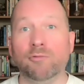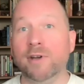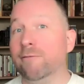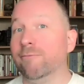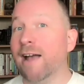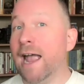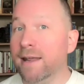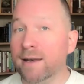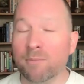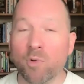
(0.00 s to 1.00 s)
rewrite
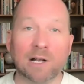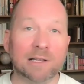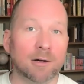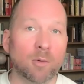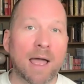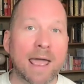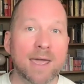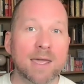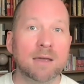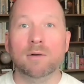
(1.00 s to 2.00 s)
it in a more clear
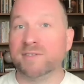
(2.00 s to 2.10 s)
way,